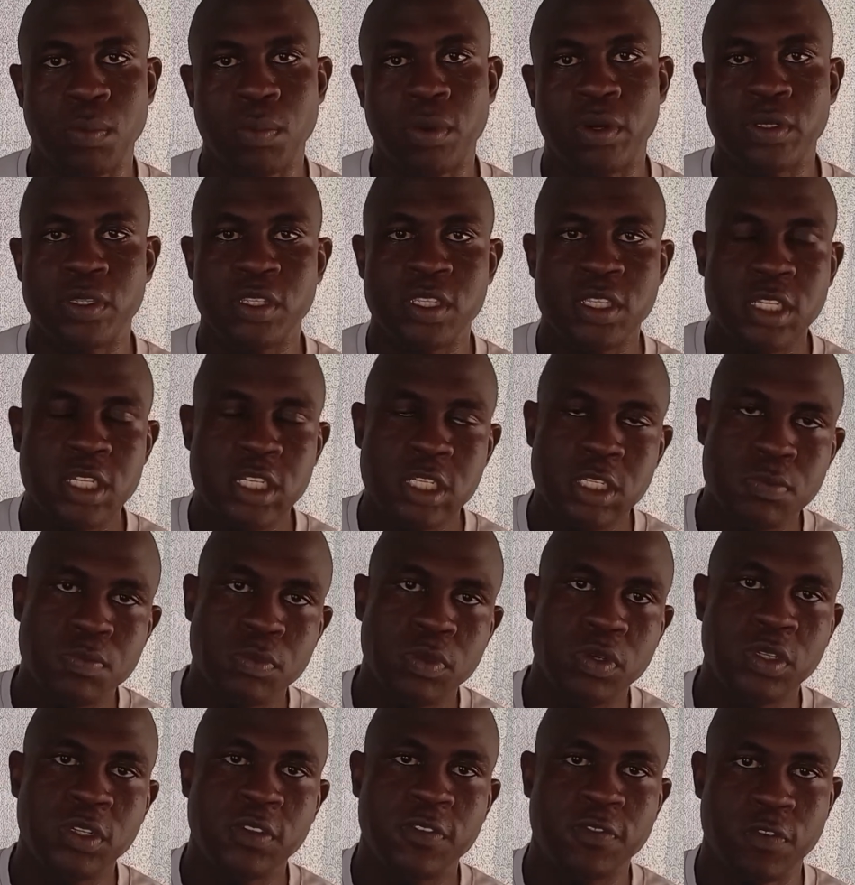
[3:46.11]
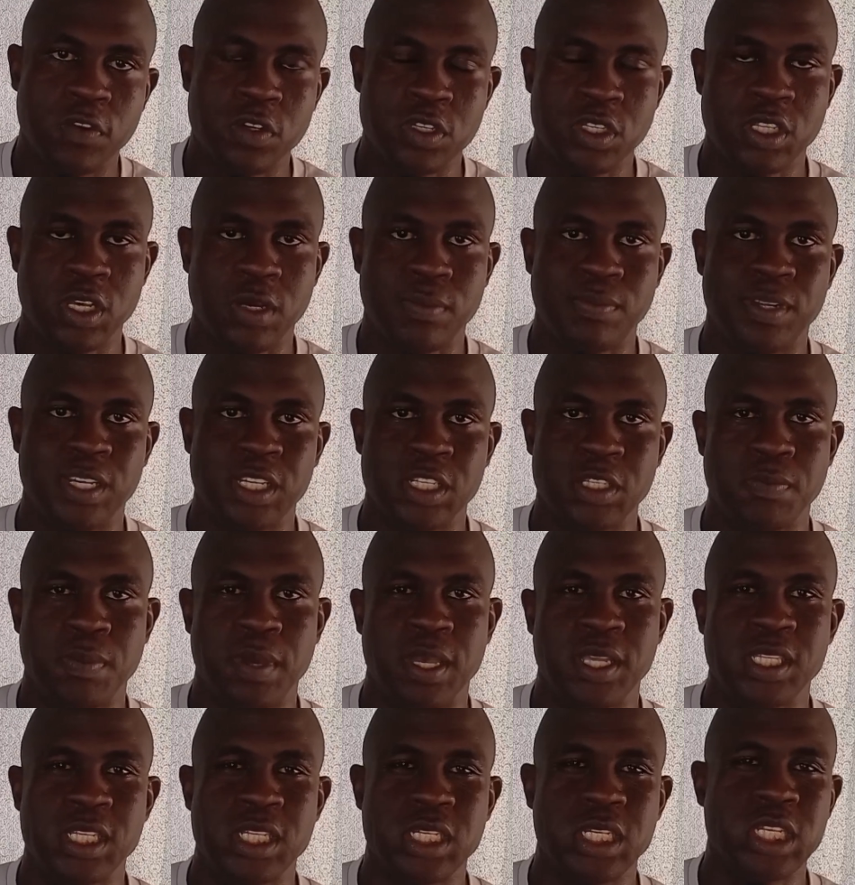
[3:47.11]
But this moon first house
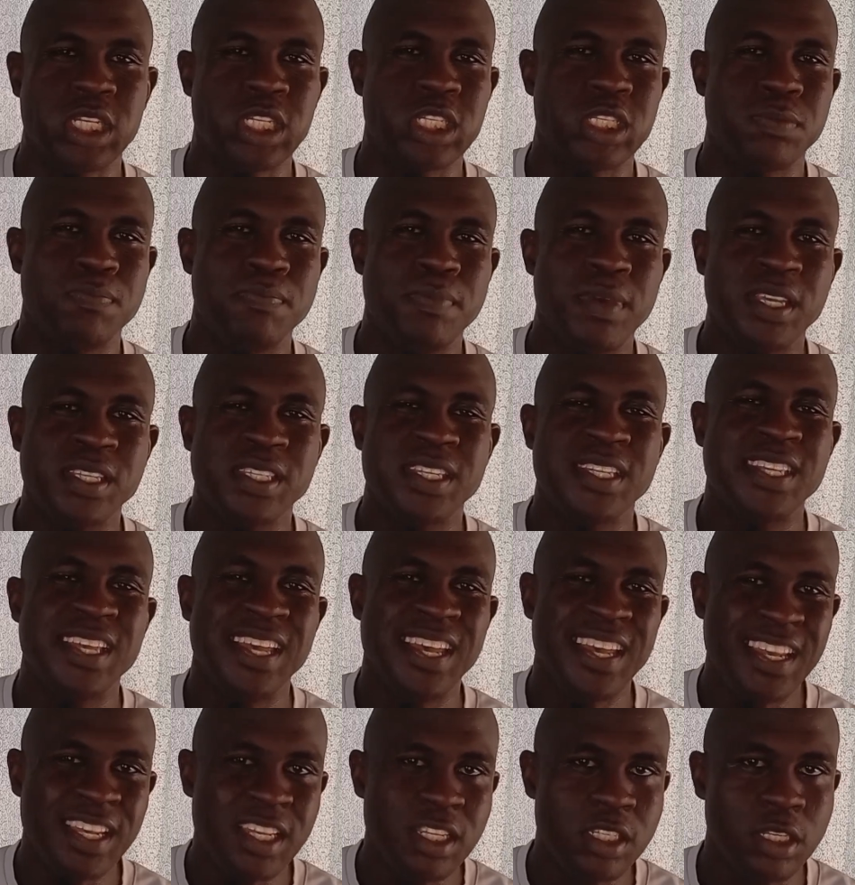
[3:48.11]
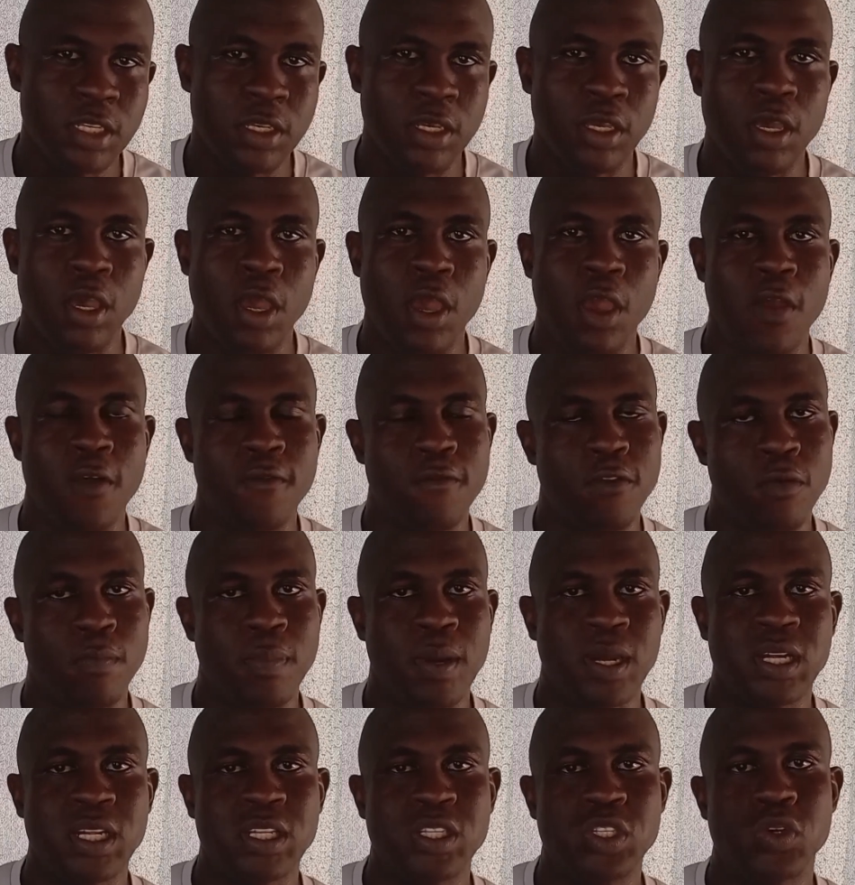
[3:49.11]
placement, it makes it easy for
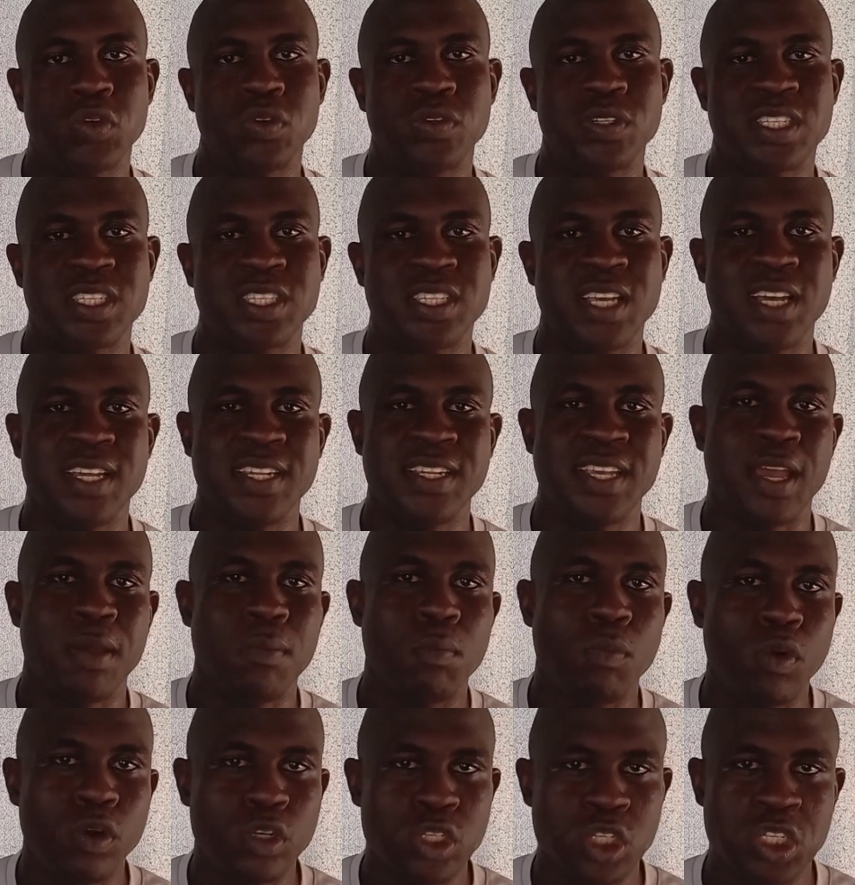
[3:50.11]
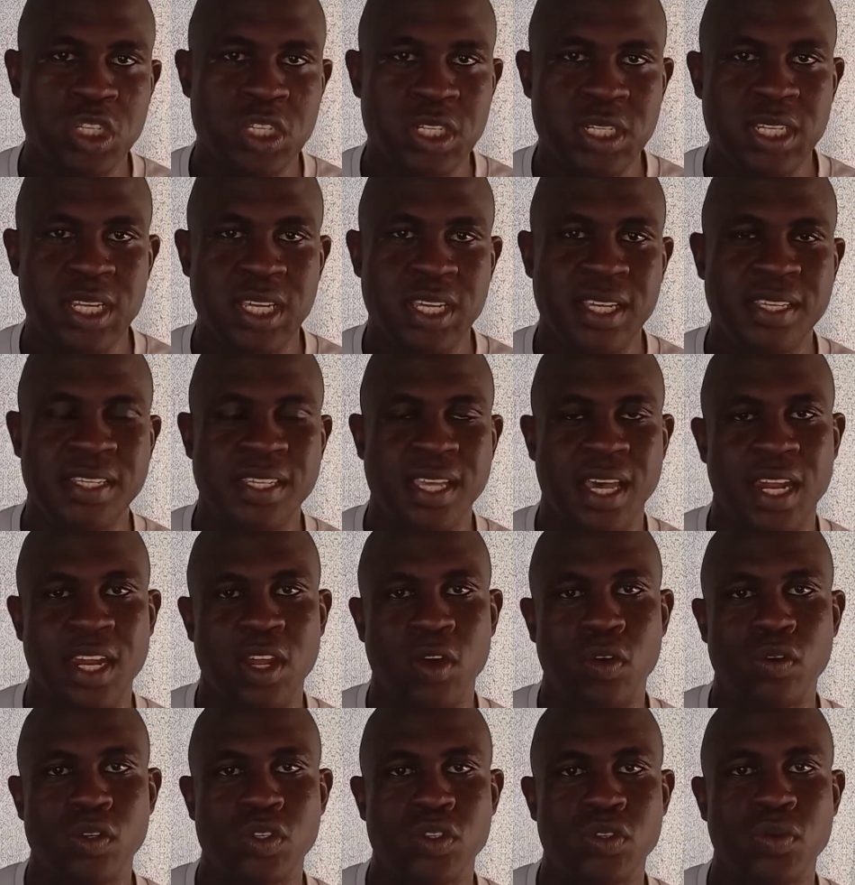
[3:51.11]
partners to understand their emotional needs and
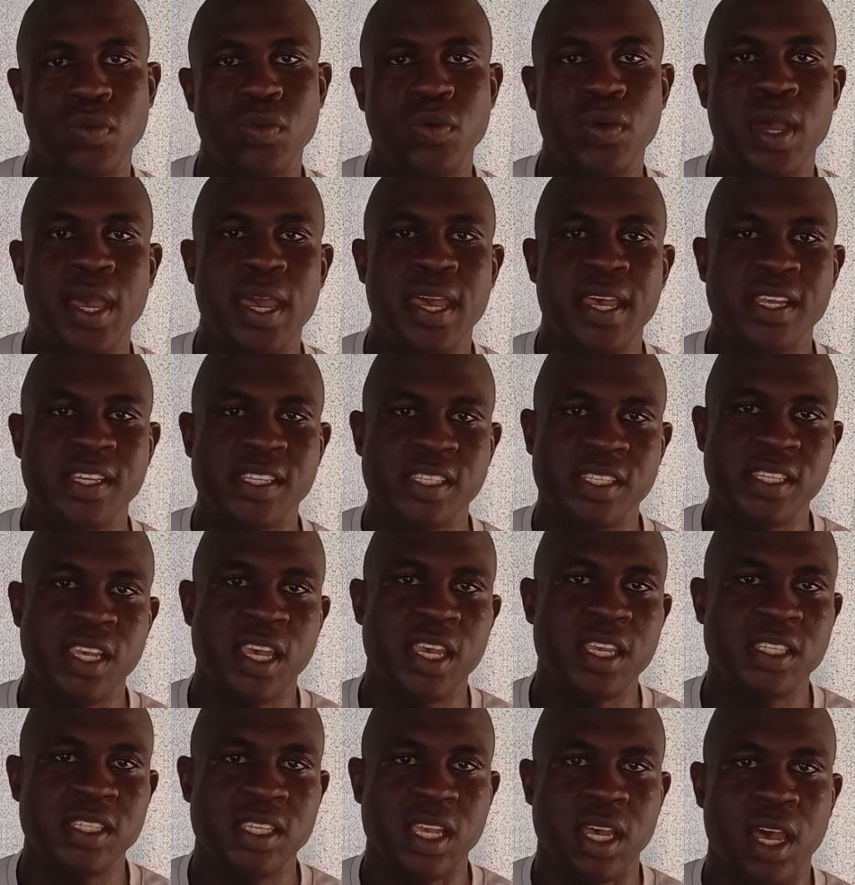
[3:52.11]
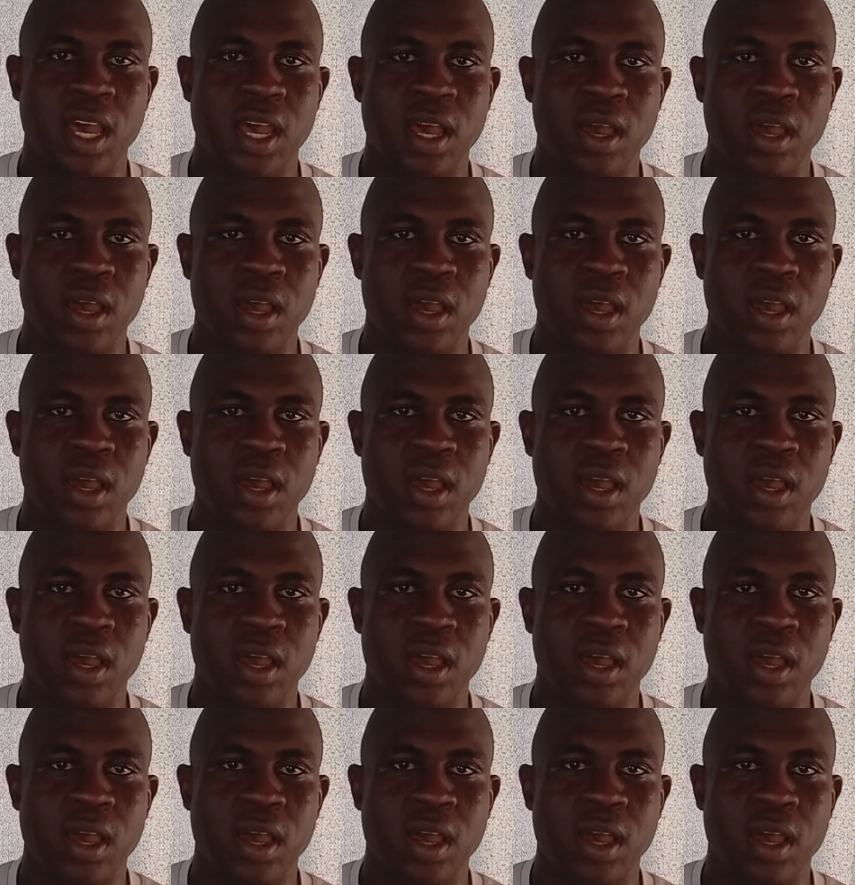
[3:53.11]
also sense,